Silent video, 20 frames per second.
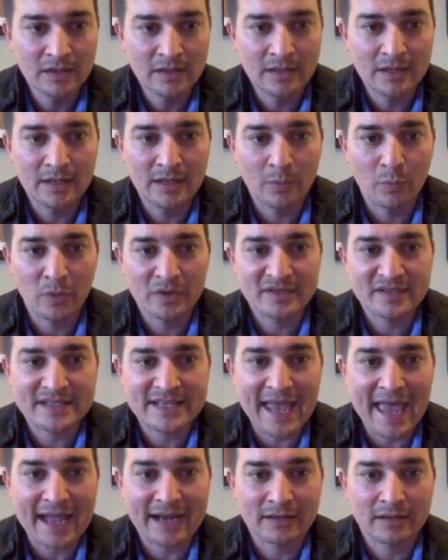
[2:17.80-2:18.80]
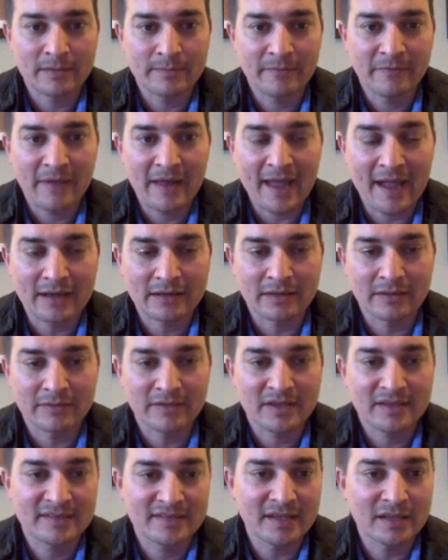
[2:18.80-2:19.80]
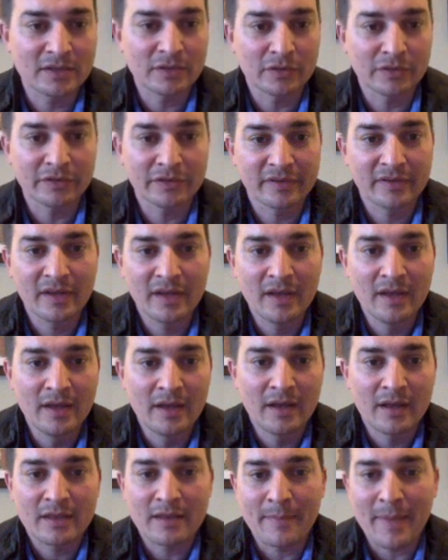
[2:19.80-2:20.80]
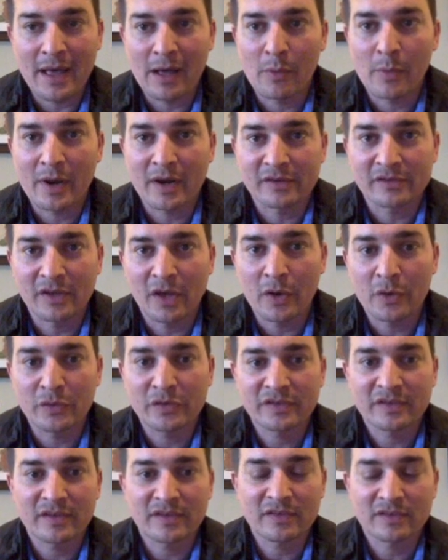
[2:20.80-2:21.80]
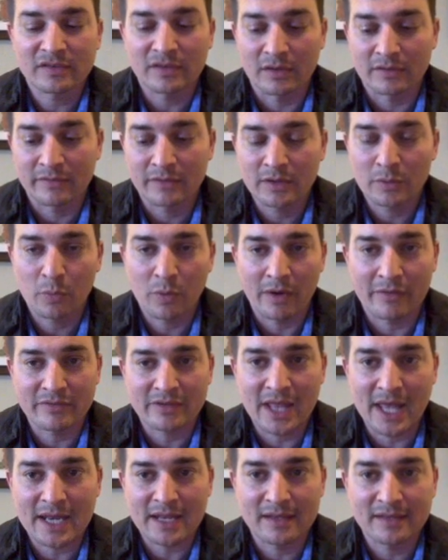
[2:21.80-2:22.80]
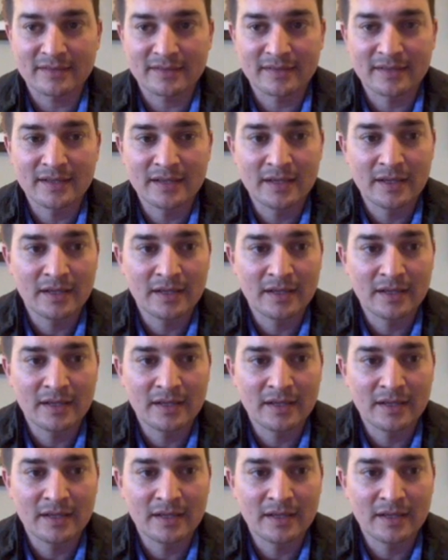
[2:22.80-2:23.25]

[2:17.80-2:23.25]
And then once it's active, it signals the malware's host server, wherever that is.